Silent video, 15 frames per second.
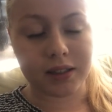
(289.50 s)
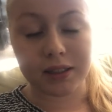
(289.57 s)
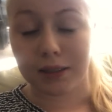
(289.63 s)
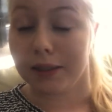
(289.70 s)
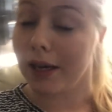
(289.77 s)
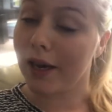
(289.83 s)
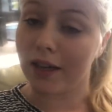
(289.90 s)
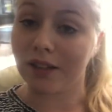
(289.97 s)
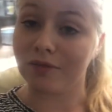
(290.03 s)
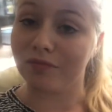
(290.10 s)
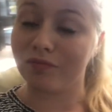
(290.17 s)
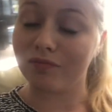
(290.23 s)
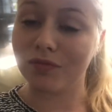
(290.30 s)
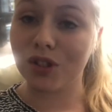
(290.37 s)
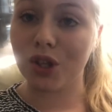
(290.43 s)
yeah,
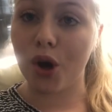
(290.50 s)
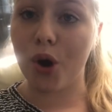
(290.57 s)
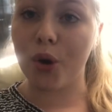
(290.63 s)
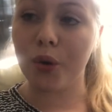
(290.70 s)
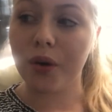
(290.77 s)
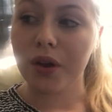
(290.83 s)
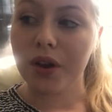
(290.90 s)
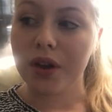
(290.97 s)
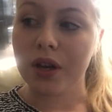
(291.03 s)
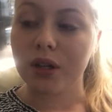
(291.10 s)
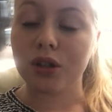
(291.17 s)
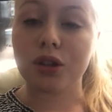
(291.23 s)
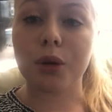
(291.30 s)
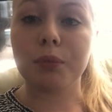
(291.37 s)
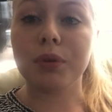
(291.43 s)
so
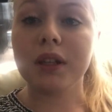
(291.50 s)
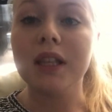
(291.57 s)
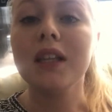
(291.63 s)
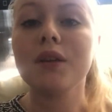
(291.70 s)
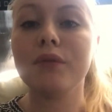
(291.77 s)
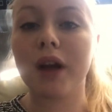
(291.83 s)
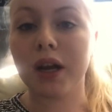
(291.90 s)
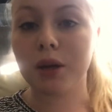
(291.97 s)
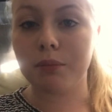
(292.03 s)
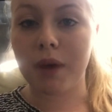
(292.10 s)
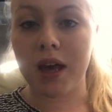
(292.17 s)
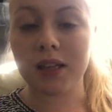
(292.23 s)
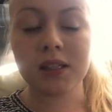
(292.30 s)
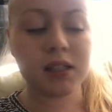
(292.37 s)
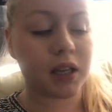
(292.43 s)
completely
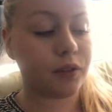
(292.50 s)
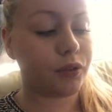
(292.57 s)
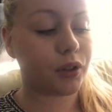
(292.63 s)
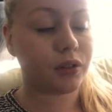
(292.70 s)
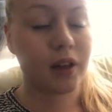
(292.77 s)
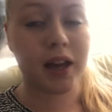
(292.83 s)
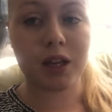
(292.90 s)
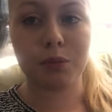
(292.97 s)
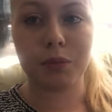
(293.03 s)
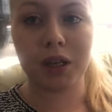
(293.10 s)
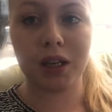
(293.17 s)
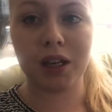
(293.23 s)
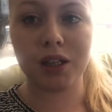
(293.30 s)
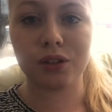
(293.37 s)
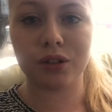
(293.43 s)
recommend if you're like
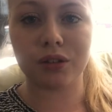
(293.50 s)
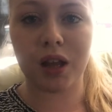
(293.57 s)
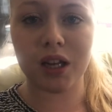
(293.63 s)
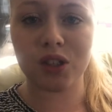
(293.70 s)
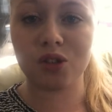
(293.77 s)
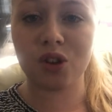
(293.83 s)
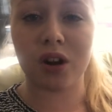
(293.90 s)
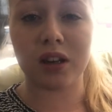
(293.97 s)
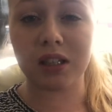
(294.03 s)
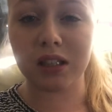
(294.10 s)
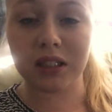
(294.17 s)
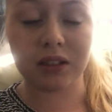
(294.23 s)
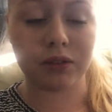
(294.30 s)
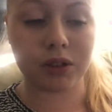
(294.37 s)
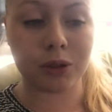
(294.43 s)
me and you're like not
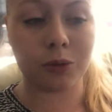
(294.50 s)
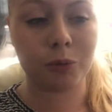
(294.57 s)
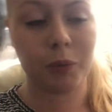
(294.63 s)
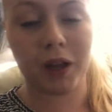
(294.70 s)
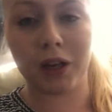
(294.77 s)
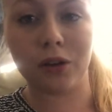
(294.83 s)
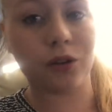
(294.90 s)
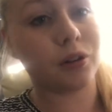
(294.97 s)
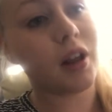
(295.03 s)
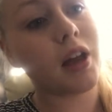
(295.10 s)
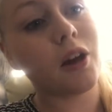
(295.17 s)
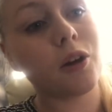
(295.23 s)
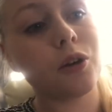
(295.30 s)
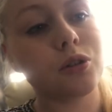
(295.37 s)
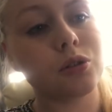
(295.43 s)
even painting your
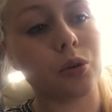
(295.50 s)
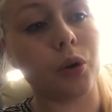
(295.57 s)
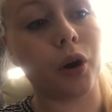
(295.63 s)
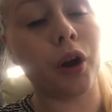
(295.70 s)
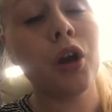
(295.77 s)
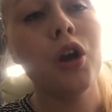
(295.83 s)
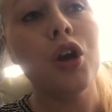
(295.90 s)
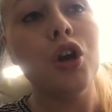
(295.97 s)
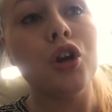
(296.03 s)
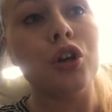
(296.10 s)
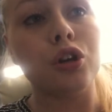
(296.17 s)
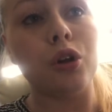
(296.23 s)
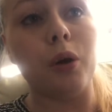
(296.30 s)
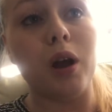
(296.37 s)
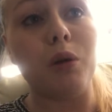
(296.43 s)
nails, or
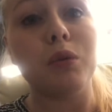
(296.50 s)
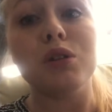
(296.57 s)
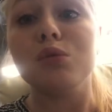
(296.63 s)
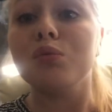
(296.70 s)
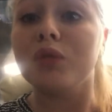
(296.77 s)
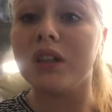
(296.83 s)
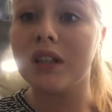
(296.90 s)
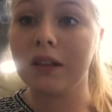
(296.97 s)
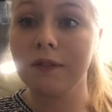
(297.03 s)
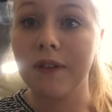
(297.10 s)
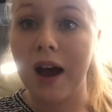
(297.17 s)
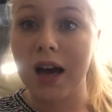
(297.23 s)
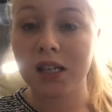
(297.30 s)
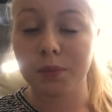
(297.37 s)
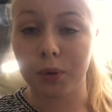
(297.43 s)
it was a really
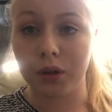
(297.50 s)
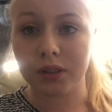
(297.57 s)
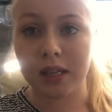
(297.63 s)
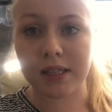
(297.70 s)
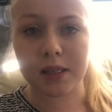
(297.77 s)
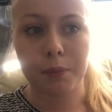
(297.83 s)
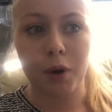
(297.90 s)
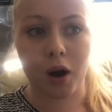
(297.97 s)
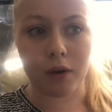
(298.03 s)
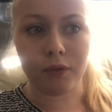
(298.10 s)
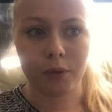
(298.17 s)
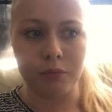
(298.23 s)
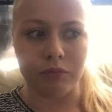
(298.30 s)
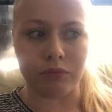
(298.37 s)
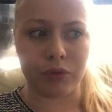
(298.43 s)
fast process apart
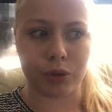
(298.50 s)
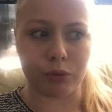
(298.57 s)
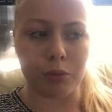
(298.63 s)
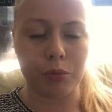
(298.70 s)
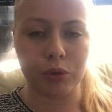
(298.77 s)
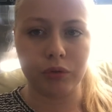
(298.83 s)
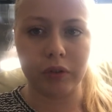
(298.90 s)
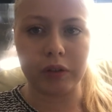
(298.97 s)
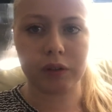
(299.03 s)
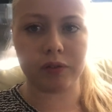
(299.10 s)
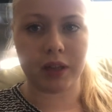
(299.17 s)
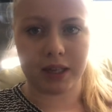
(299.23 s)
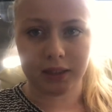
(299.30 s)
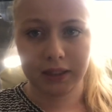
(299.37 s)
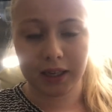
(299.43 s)
from the removing of
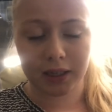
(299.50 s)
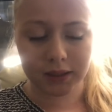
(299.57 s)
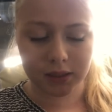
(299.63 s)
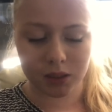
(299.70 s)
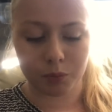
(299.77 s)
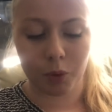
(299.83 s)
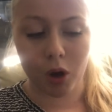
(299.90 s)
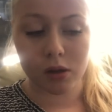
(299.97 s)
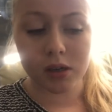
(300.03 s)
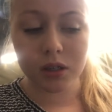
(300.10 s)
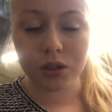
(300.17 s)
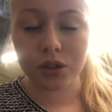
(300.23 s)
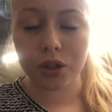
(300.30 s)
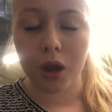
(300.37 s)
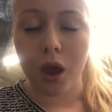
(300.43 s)
like the excess
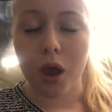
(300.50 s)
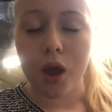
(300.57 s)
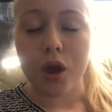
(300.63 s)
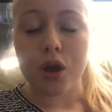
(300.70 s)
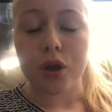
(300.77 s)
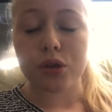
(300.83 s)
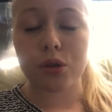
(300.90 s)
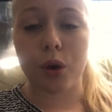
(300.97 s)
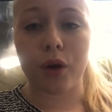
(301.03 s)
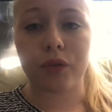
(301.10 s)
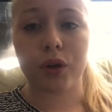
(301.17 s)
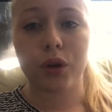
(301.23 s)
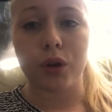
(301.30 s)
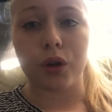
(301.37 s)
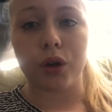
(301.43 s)
polish. So if
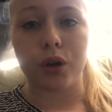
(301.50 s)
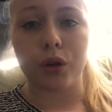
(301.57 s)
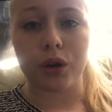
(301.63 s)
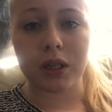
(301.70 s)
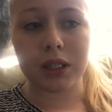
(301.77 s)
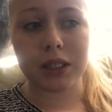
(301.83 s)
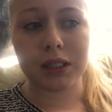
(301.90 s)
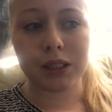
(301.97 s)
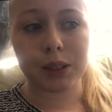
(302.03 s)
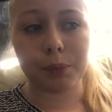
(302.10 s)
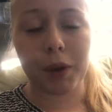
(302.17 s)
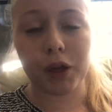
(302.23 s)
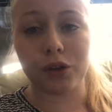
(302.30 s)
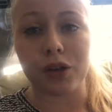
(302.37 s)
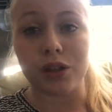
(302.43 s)
you need to
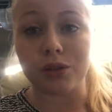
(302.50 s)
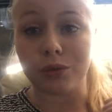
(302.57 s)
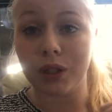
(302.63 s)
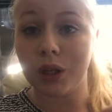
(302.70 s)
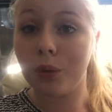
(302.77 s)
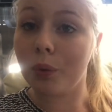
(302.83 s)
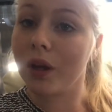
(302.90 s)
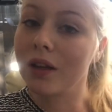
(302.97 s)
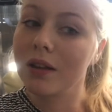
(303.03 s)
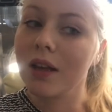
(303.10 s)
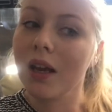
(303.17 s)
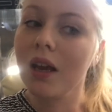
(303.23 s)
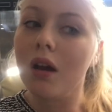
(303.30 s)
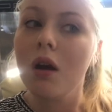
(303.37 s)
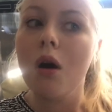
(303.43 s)
paint your nails really
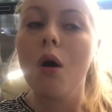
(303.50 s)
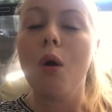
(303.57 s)
quickly,